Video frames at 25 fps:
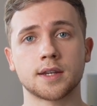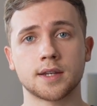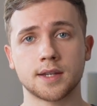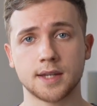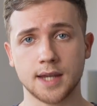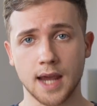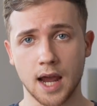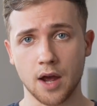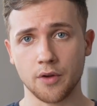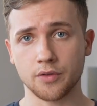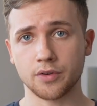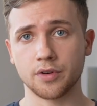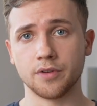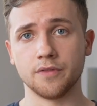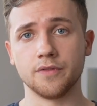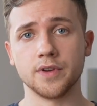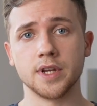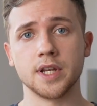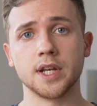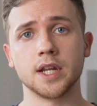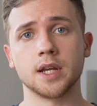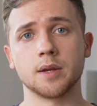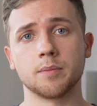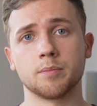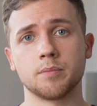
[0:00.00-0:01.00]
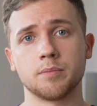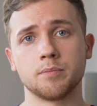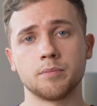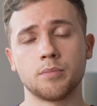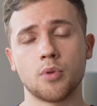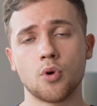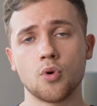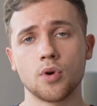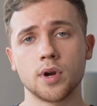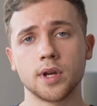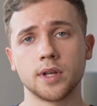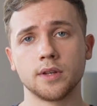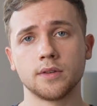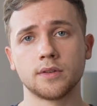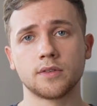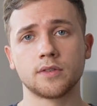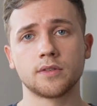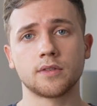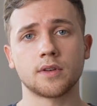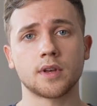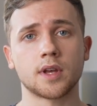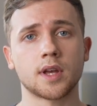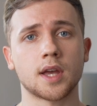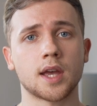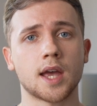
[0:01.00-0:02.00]
countervening
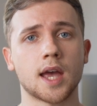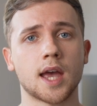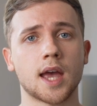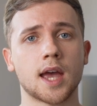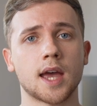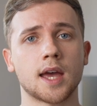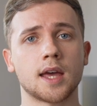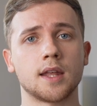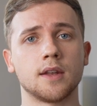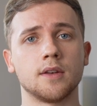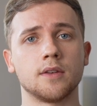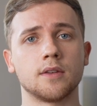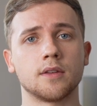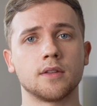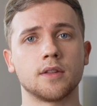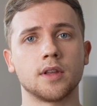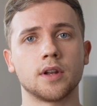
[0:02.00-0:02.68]
points, and